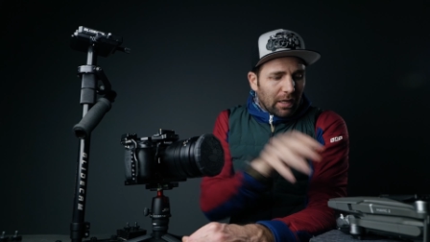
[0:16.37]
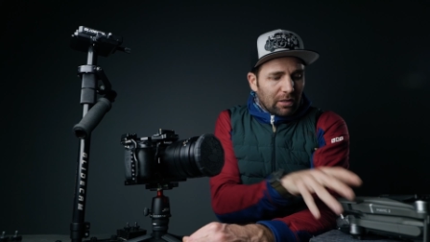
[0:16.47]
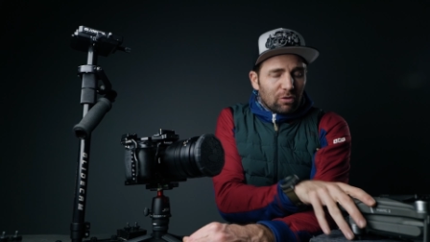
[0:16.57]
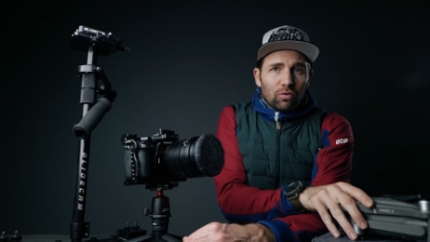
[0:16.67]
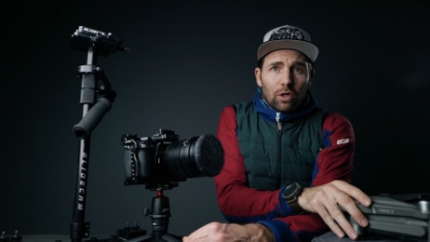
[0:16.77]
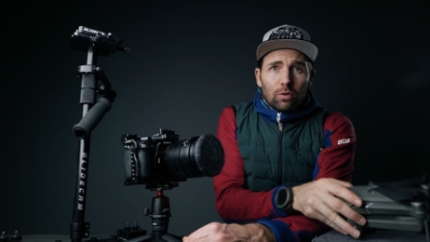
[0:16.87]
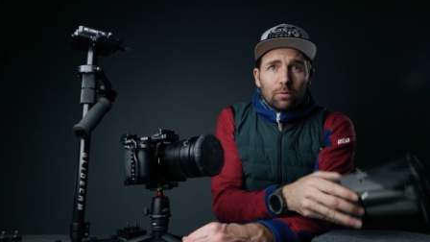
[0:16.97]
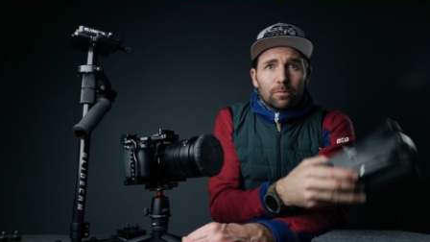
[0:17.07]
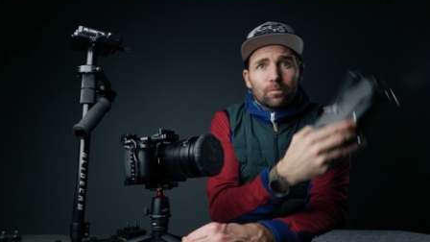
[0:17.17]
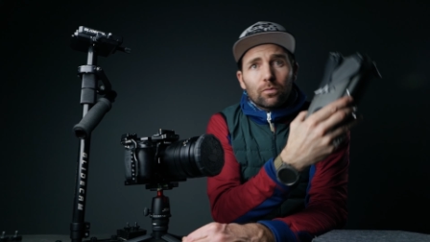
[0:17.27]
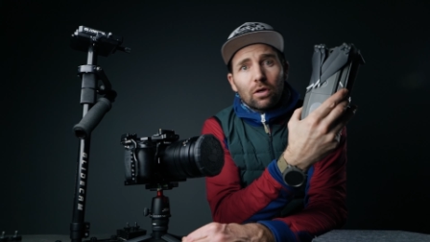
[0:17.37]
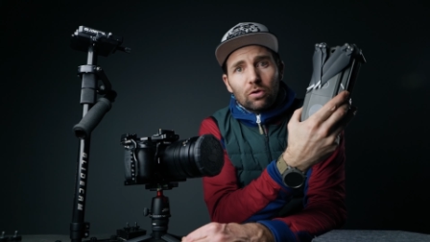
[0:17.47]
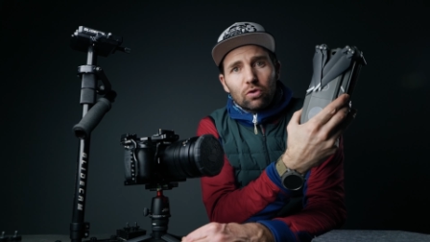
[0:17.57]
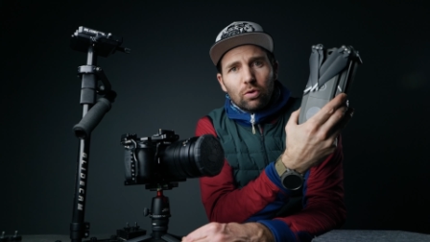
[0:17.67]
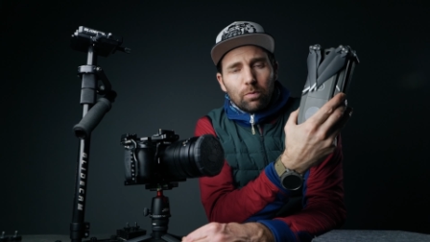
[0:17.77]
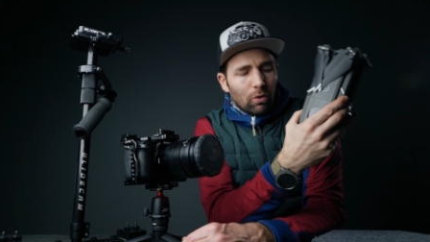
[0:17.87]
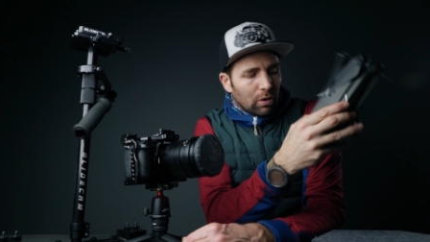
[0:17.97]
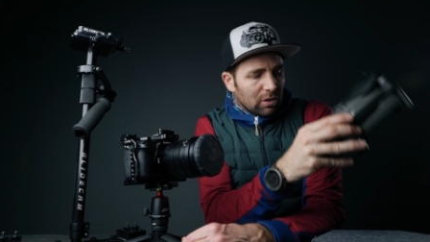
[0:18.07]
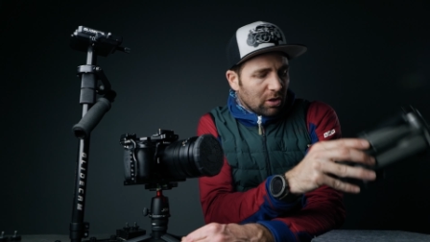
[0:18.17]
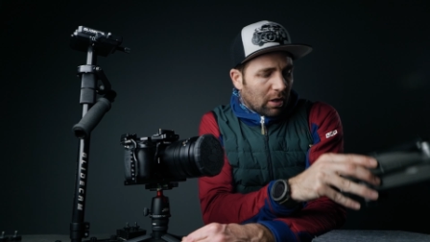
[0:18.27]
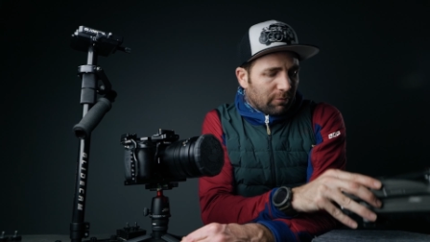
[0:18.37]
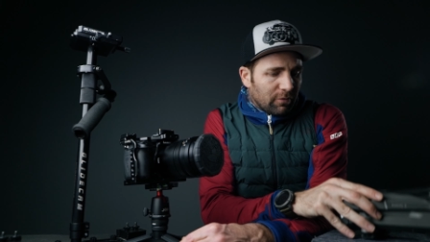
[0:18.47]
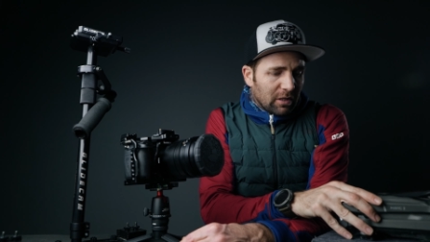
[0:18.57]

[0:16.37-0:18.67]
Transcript: and a drone to pull this off.